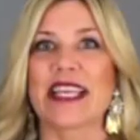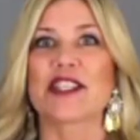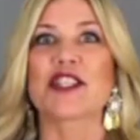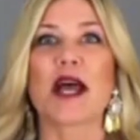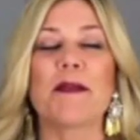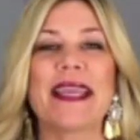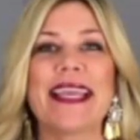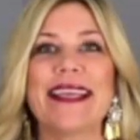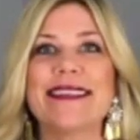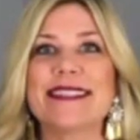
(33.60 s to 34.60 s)
Shopping
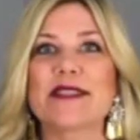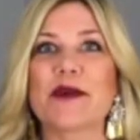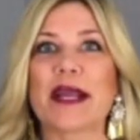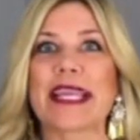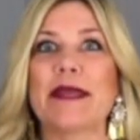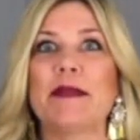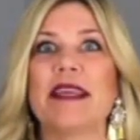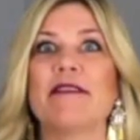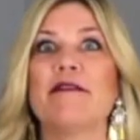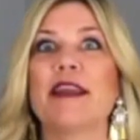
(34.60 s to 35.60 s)
in store can
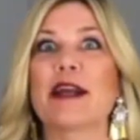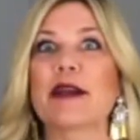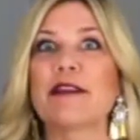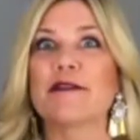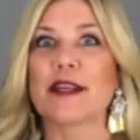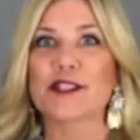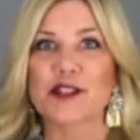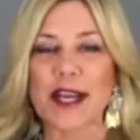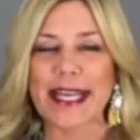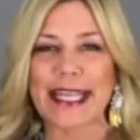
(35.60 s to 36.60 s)
be a very
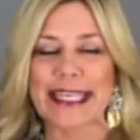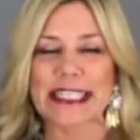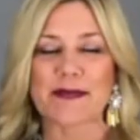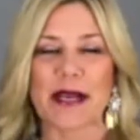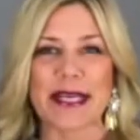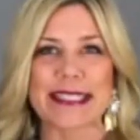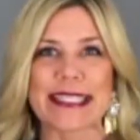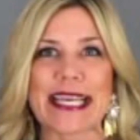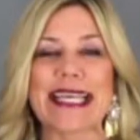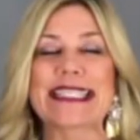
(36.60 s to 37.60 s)
frustrating experience,
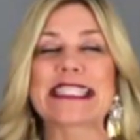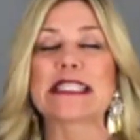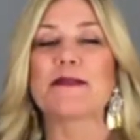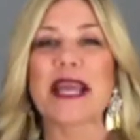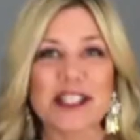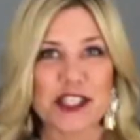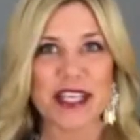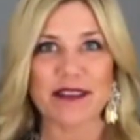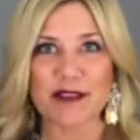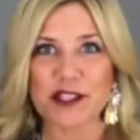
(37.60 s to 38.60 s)

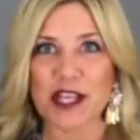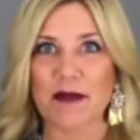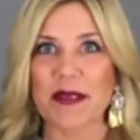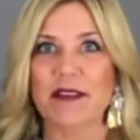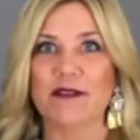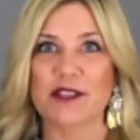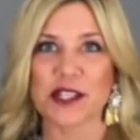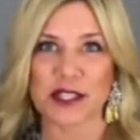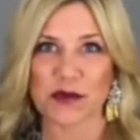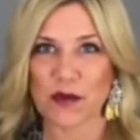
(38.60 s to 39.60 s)
especially if you're shopping for
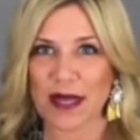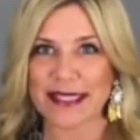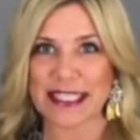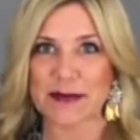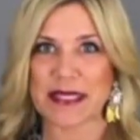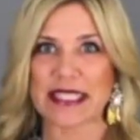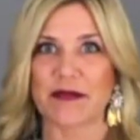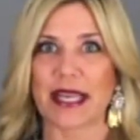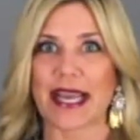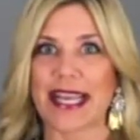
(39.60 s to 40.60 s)
just one
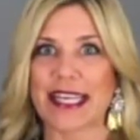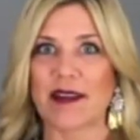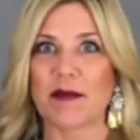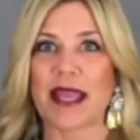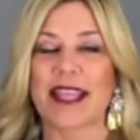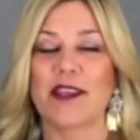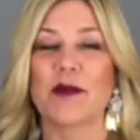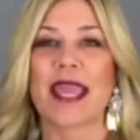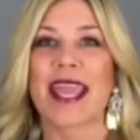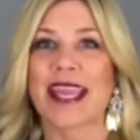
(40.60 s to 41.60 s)
specific item and you
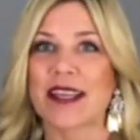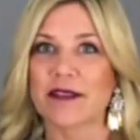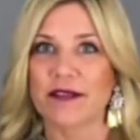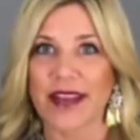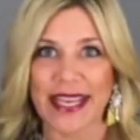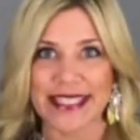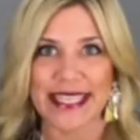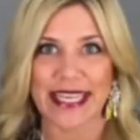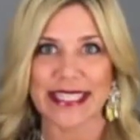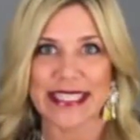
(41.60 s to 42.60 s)
can't find
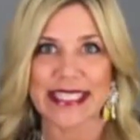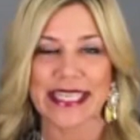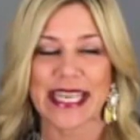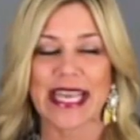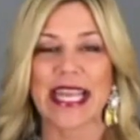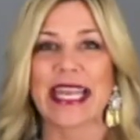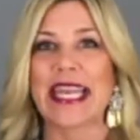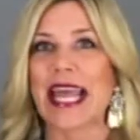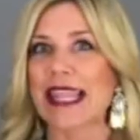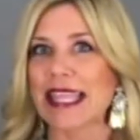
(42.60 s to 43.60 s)
it.
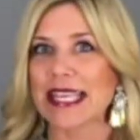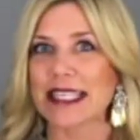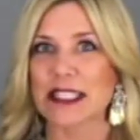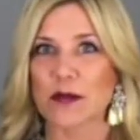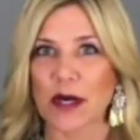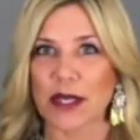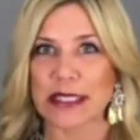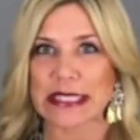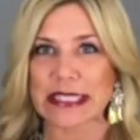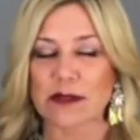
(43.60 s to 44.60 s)
Nothing is
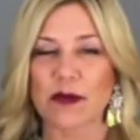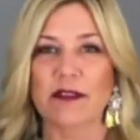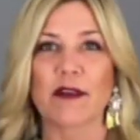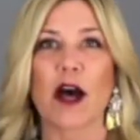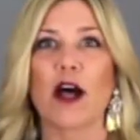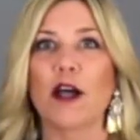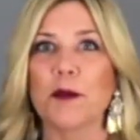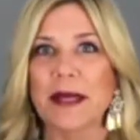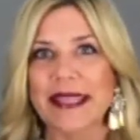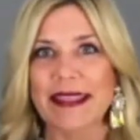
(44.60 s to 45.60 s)
worse. We've all
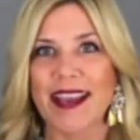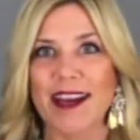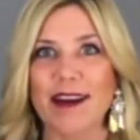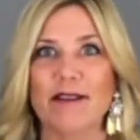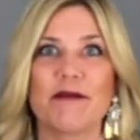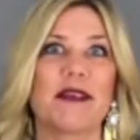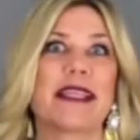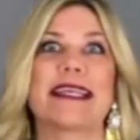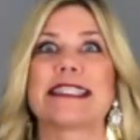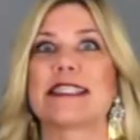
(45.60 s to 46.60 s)
been there
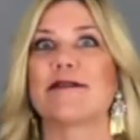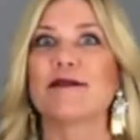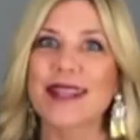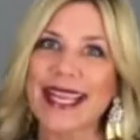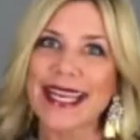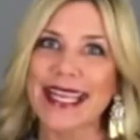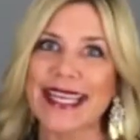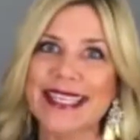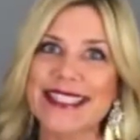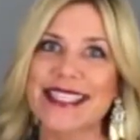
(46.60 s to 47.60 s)
feeling
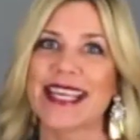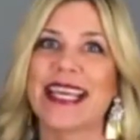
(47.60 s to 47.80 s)
deflated,